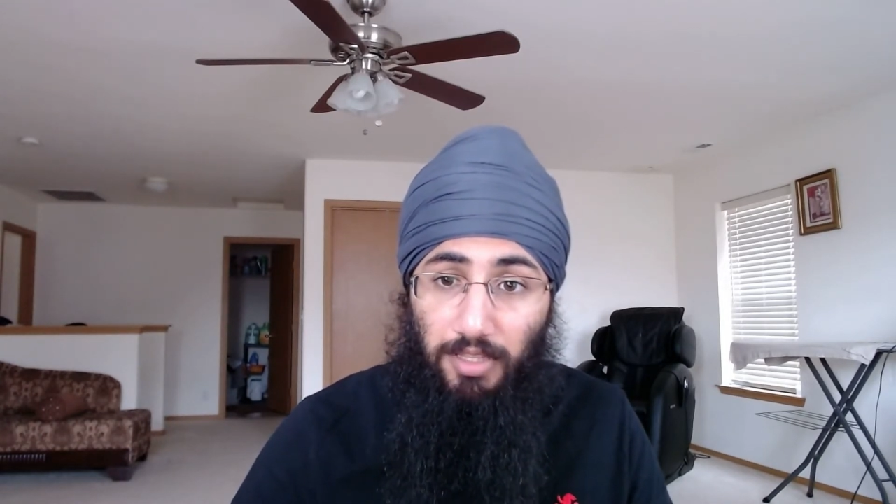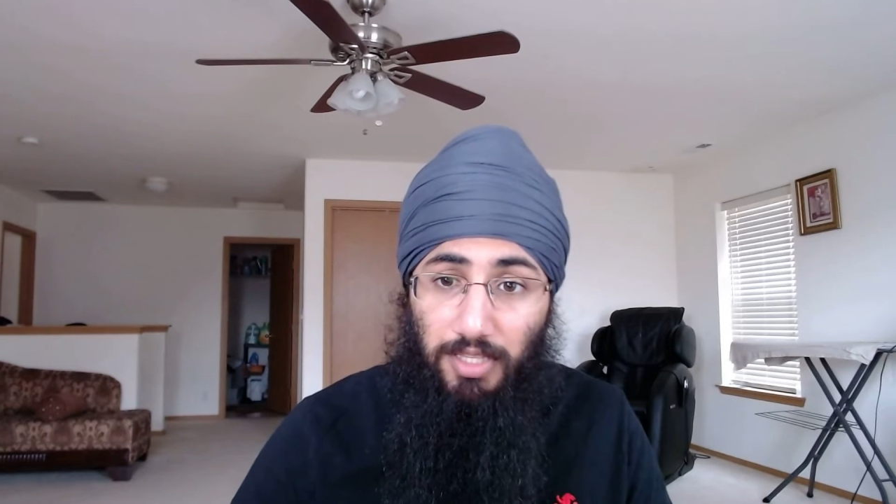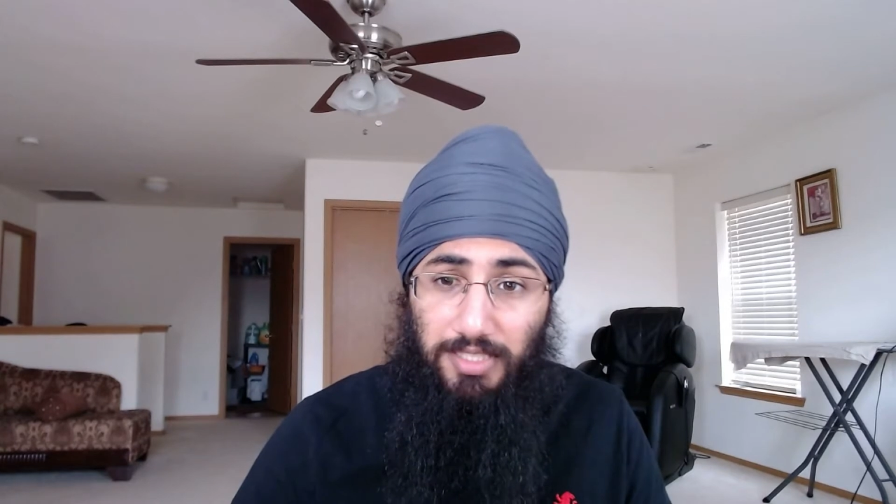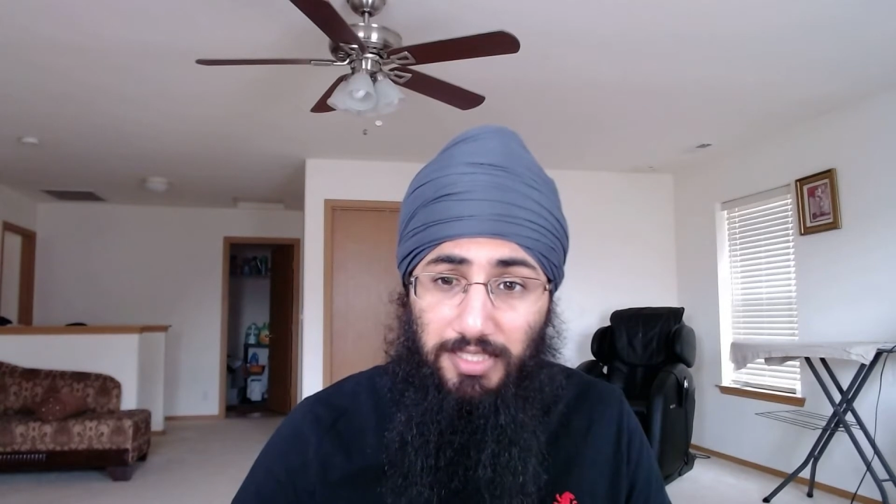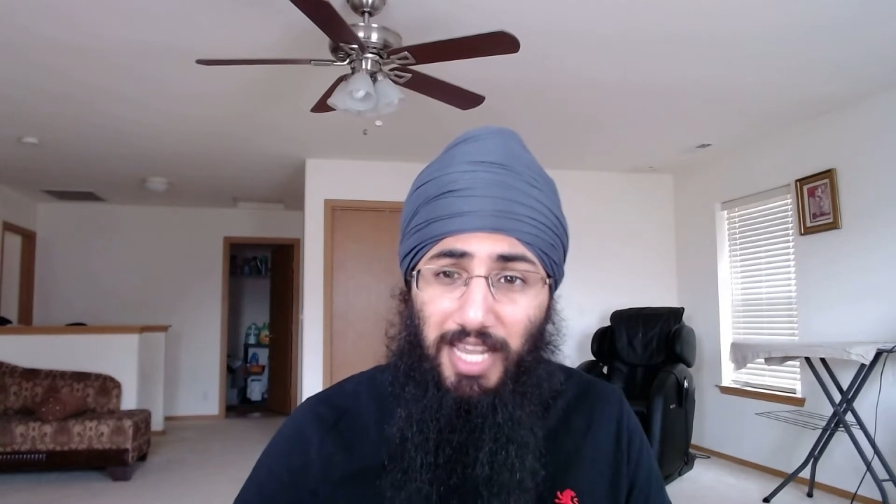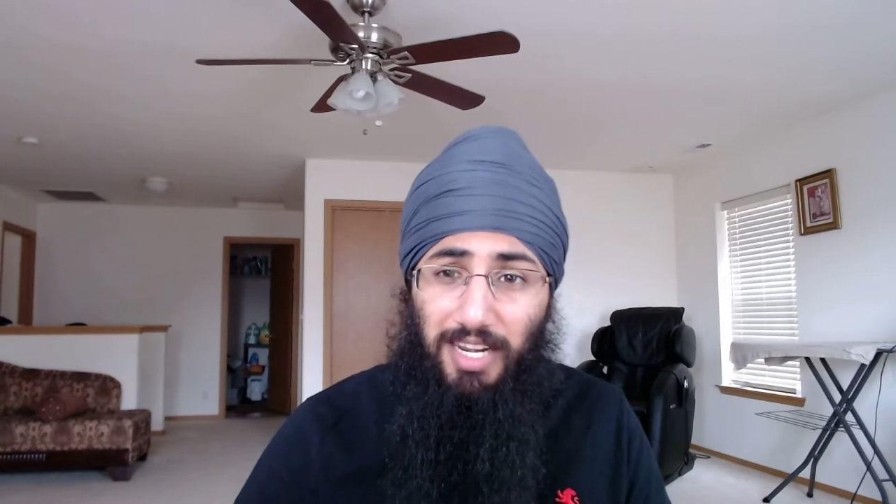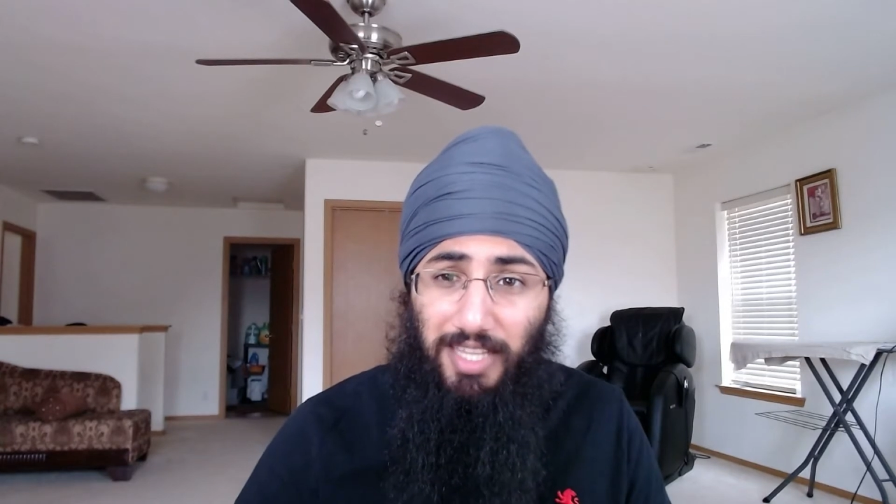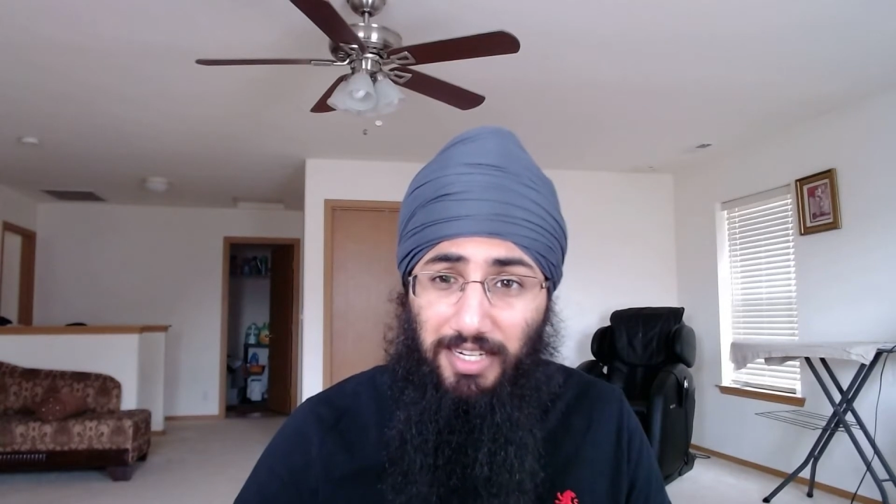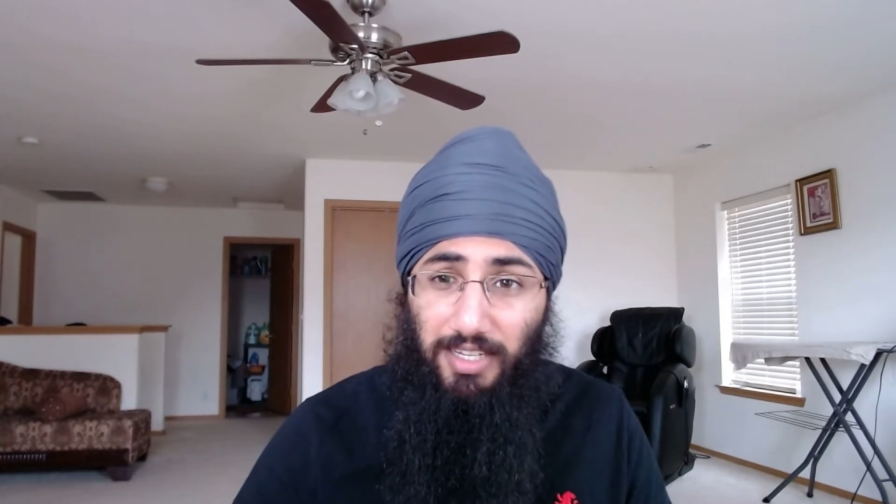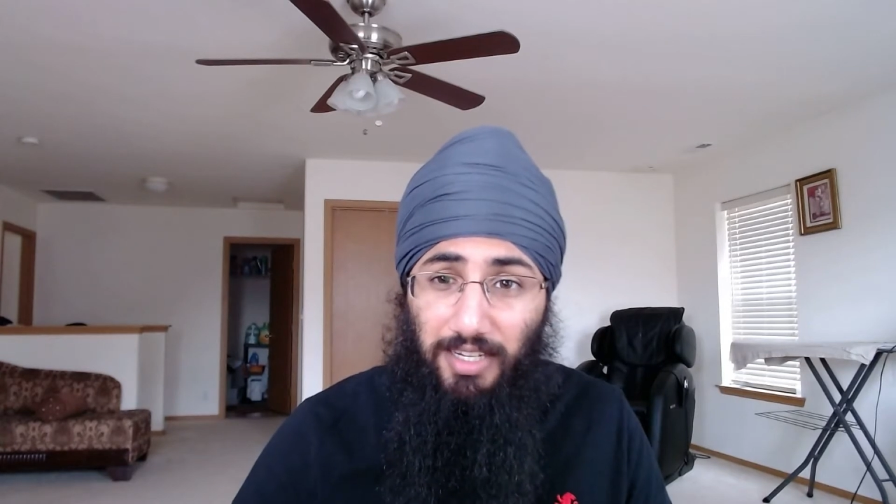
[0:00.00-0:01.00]
it's kind of
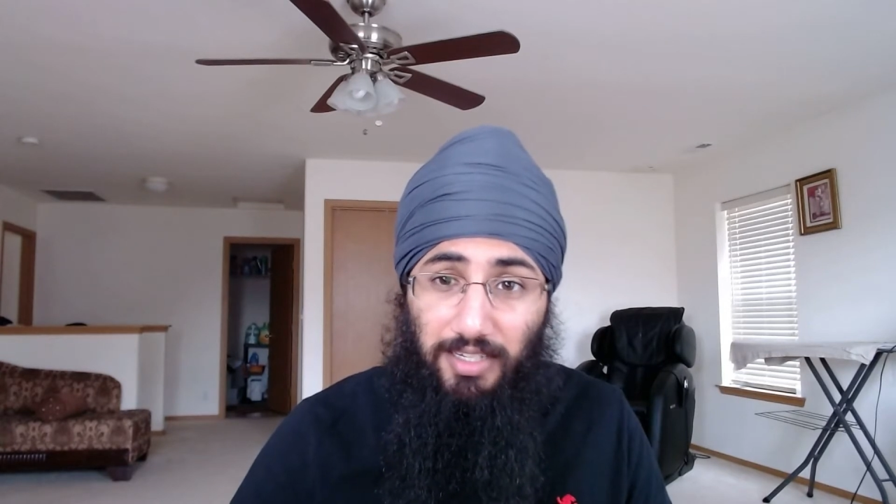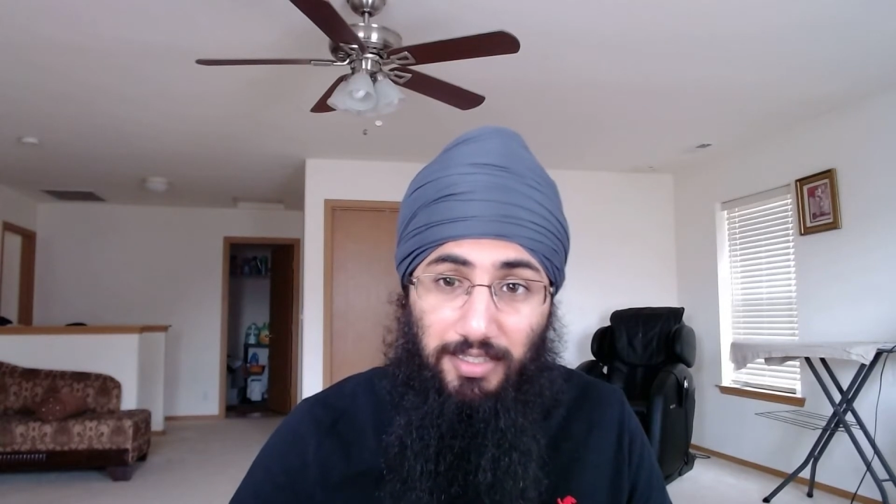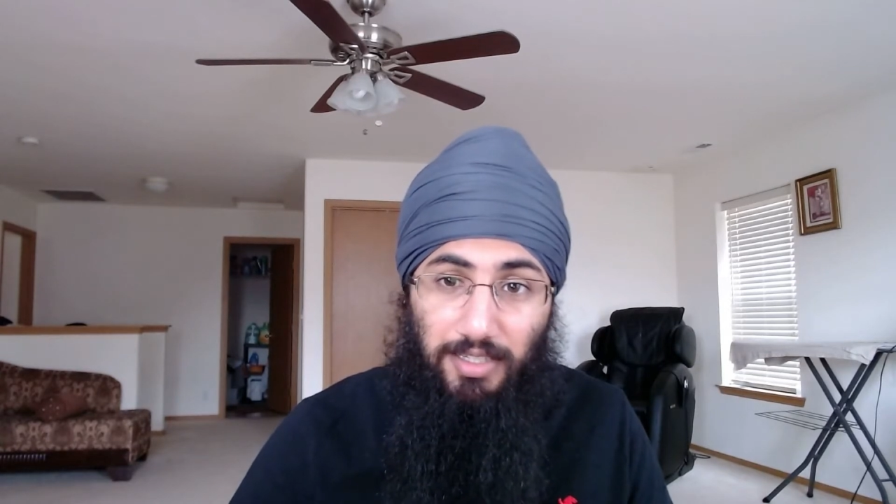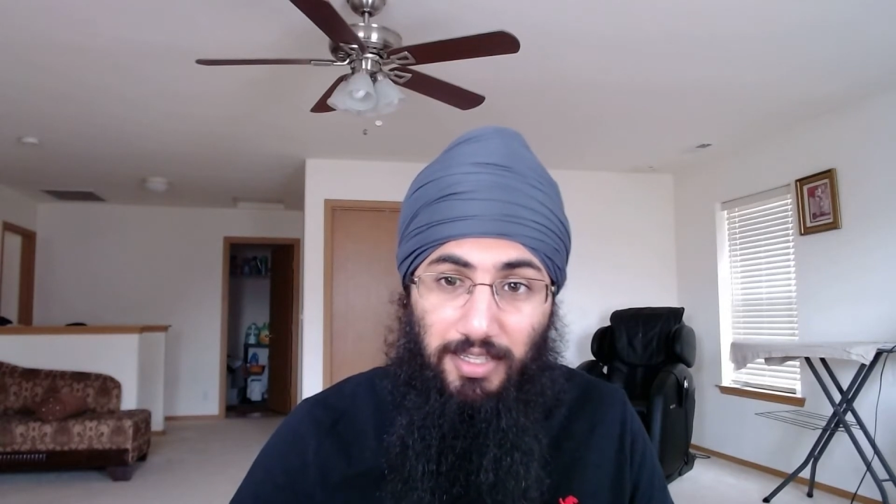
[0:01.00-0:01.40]
like a duck.